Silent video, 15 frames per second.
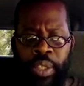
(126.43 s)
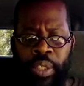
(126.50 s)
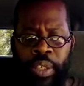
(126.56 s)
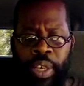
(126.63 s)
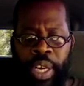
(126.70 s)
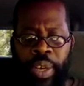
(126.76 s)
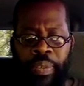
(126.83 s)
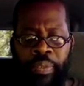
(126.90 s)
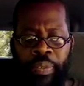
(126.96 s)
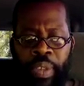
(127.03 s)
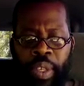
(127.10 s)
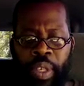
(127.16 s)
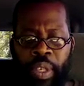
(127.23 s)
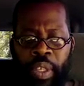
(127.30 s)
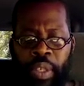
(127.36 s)
All right?
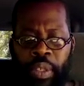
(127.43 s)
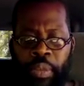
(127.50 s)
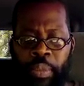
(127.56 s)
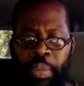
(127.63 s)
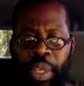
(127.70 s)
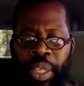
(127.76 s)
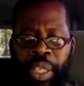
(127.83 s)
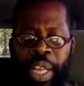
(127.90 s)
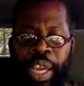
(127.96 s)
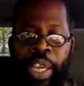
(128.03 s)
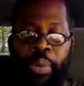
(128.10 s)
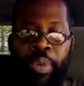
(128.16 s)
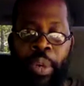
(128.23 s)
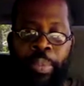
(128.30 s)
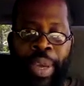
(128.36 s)
Meaning that he
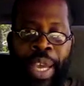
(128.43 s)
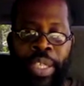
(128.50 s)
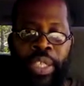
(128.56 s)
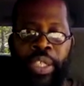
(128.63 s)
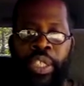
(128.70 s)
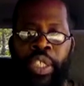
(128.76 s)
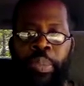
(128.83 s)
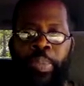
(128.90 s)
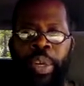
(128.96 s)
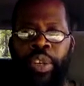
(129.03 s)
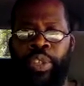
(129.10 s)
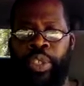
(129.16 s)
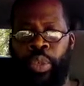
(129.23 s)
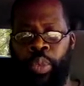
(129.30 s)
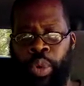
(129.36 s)
went back to the
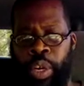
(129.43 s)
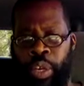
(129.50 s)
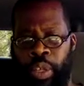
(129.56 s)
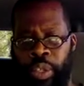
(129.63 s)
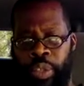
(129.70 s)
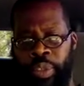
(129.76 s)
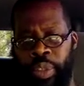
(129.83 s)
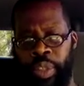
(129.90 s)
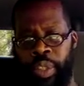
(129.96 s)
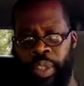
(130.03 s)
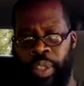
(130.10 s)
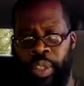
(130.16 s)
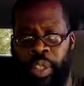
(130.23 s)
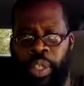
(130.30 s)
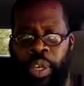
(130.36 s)
spiritual world.
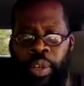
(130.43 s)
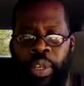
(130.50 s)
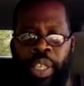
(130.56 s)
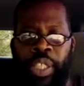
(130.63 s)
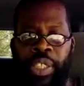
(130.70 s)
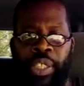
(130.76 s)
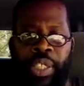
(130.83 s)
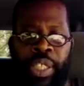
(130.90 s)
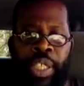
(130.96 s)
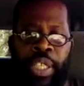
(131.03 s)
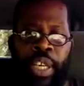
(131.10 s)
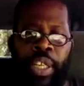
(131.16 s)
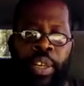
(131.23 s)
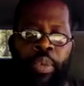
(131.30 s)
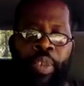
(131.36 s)
You know, he's sitting
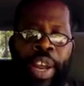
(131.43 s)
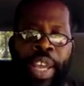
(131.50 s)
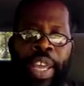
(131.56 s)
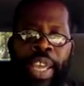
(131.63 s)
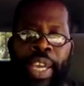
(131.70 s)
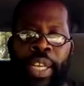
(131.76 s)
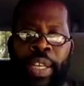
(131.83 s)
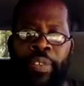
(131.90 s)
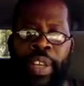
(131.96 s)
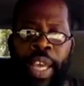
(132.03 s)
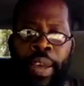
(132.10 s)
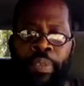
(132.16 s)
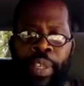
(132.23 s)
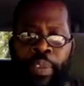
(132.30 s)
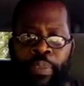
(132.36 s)
on the right hand of the
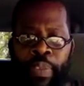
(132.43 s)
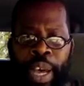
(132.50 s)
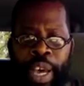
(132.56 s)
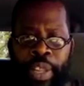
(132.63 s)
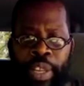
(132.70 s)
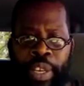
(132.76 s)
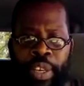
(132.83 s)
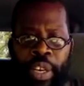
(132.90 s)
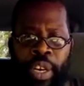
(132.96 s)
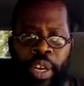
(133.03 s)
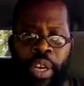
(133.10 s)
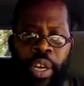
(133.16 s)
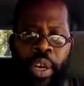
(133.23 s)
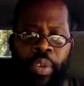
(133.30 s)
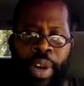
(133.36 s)
Heavenly Father
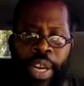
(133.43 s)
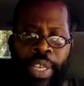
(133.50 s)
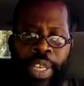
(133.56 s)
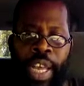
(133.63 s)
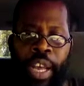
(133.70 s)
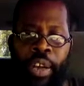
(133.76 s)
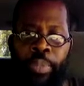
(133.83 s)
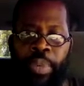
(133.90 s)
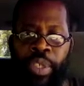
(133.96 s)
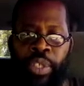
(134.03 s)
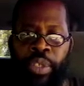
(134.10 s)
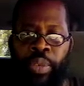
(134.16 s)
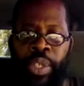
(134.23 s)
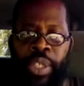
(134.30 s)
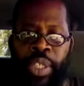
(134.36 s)
right now,
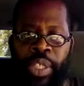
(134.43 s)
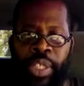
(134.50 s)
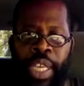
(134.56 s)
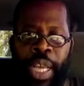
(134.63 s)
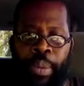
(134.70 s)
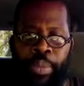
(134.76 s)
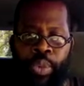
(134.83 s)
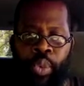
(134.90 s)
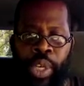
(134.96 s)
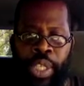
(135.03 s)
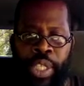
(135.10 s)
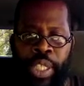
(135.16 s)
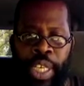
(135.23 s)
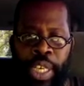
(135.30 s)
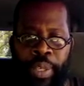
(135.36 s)
pursuant to Psalms
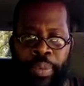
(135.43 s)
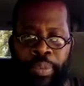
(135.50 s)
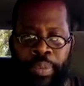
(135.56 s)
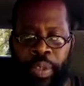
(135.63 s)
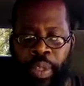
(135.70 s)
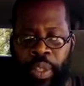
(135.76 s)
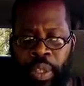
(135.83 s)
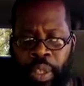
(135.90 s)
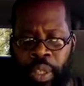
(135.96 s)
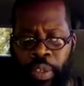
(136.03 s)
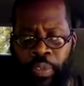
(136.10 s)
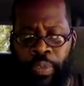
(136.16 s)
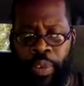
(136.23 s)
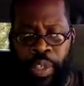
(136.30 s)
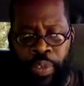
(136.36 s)
110 in the
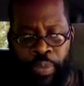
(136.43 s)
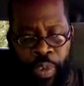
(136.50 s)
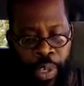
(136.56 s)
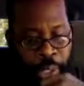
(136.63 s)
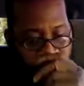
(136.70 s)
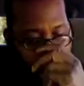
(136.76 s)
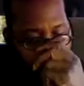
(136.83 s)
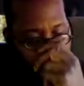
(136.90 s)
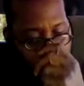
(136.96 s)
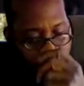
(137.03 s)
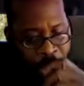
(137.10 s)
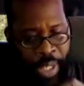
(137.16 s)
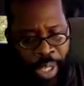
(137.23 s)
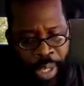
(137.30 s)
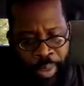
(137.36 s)
first verse
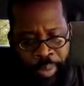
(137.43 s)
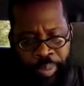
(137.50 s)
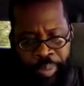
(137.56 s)
on down.